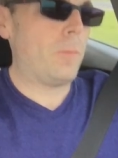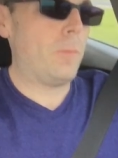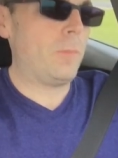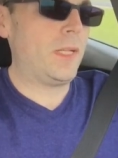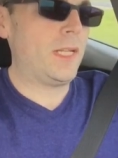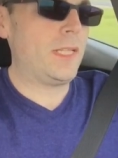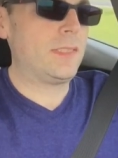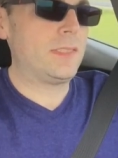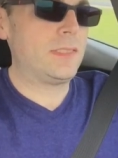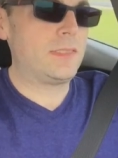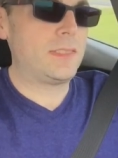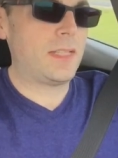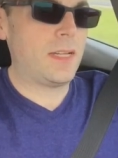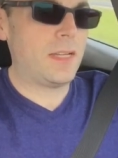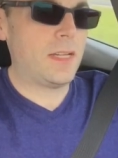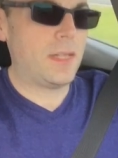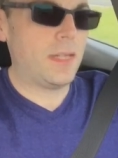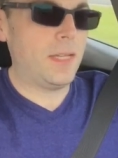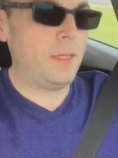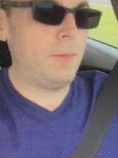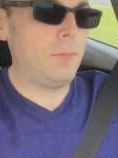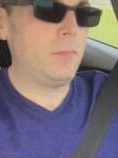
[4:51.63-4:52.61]
But at the
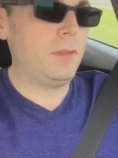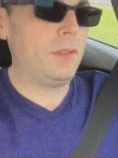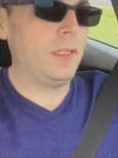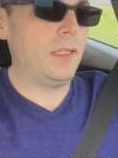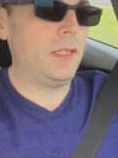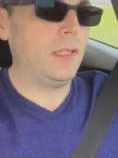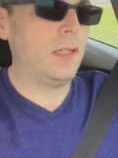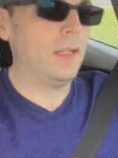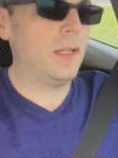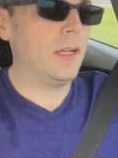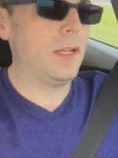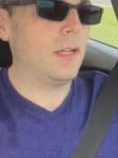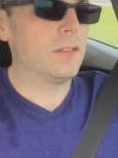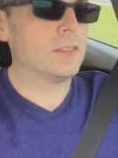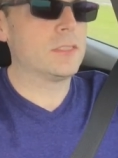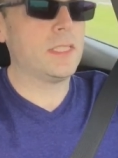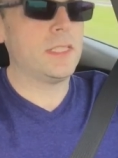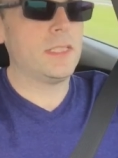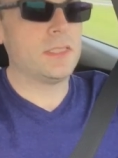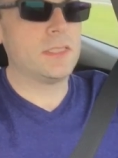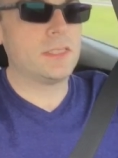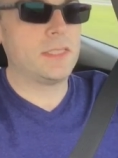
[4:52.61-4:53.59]
time, and I'll
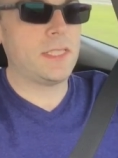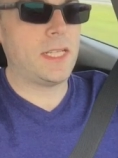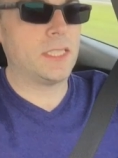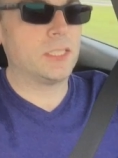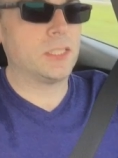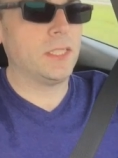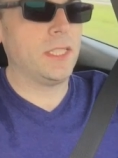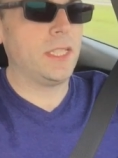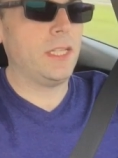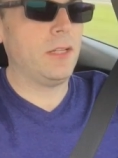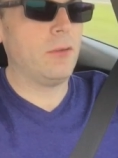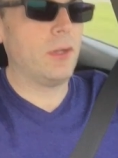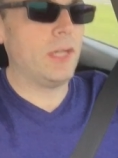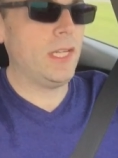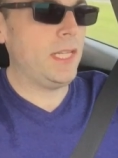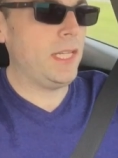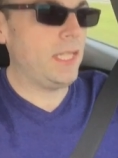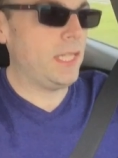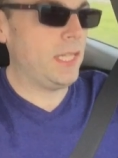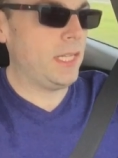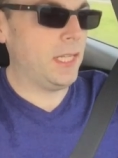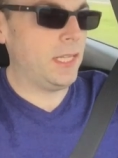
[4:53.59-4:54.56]
say this is actually getting
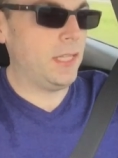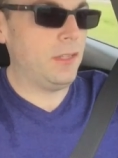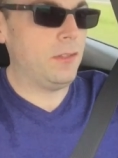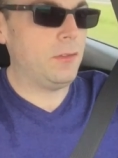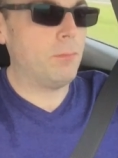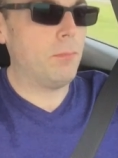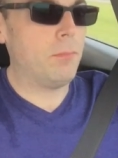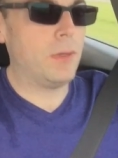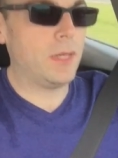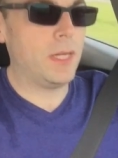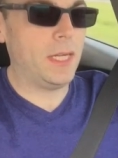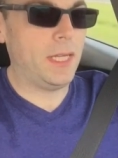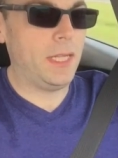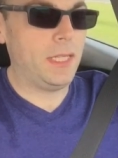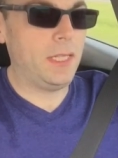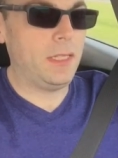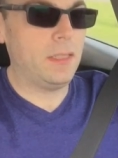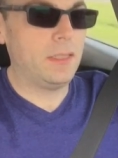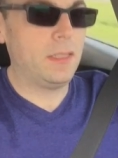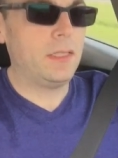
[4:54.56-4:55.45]
ready to end, but